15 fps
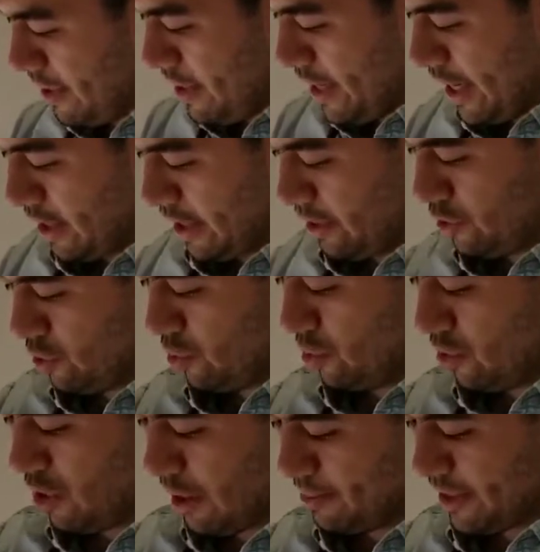I can do a
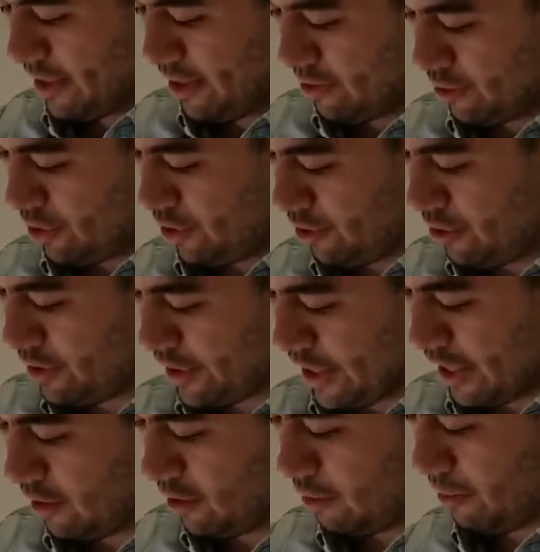roll upside down too to get
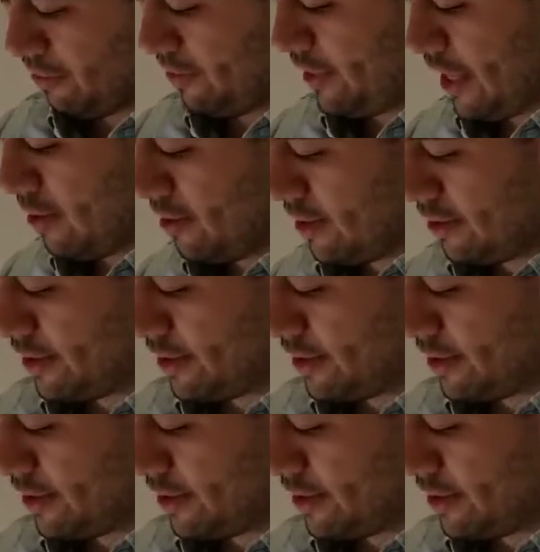a little bit of flour on